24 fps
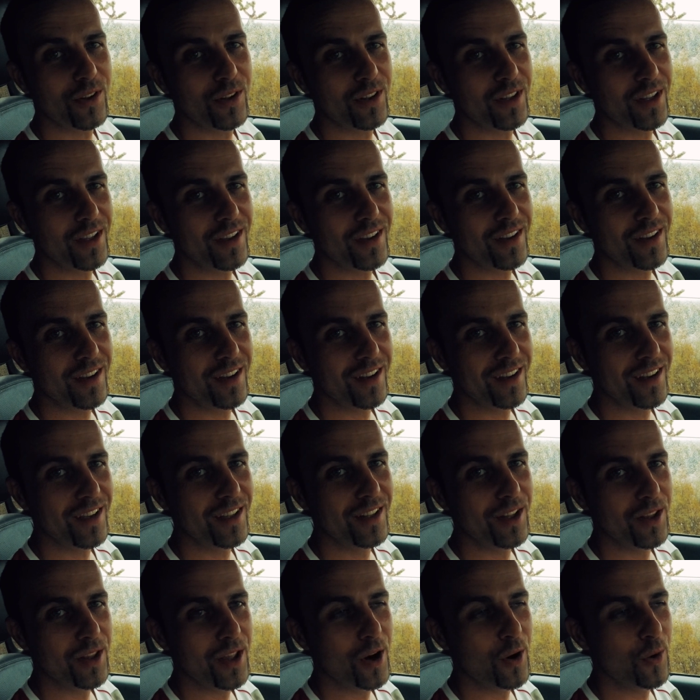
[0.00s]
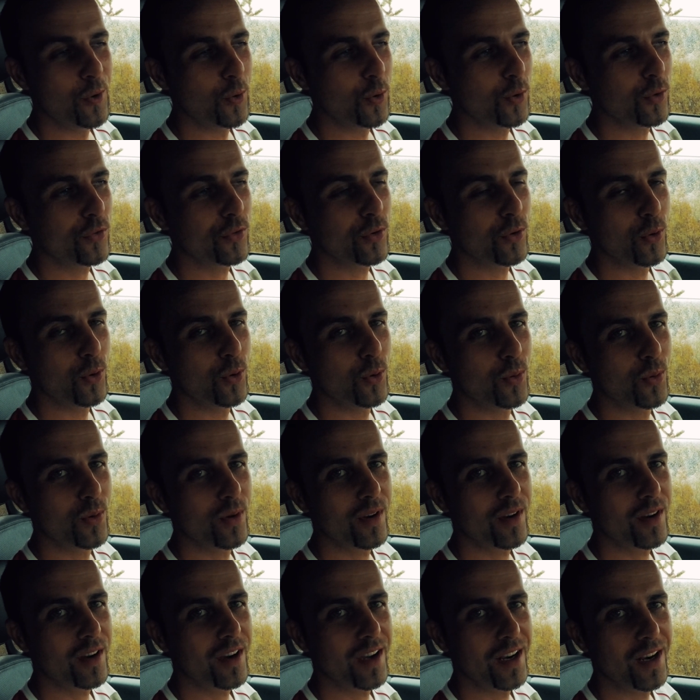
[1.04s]
in an hour or so
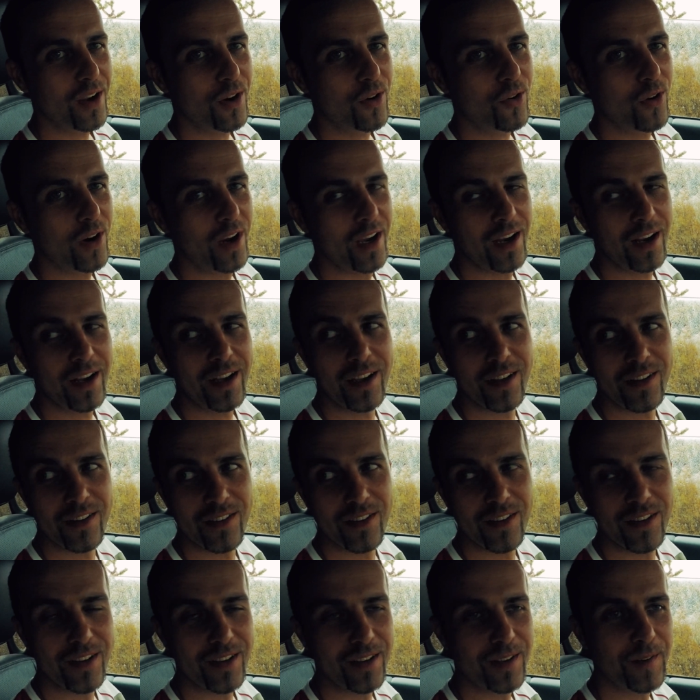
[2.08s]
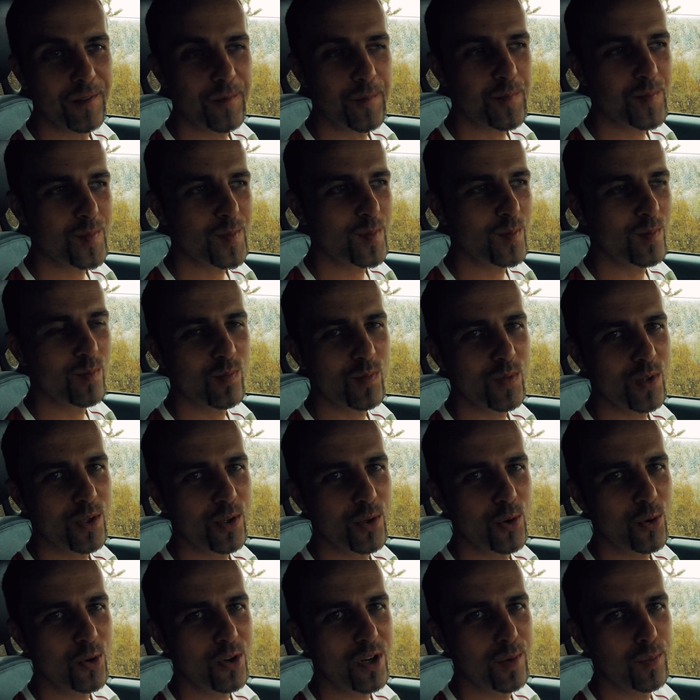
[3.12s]
kind of crack and
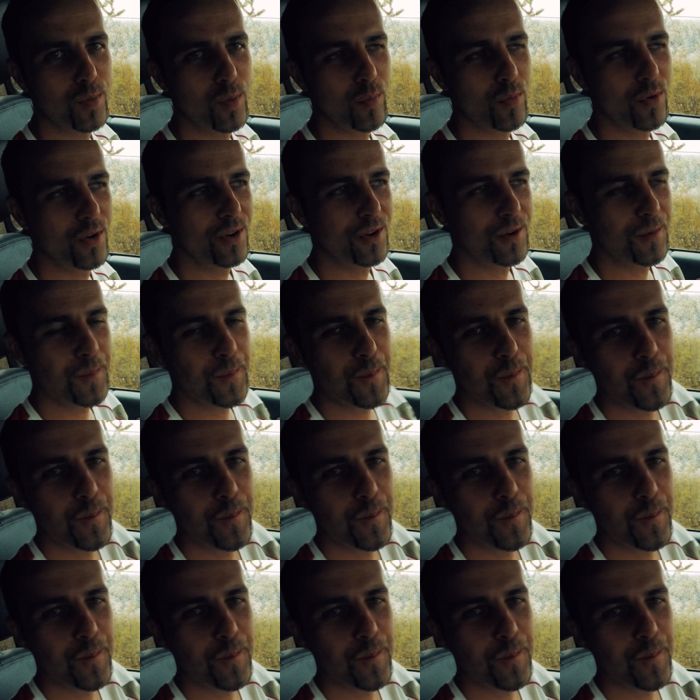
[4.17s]
go grab a beer.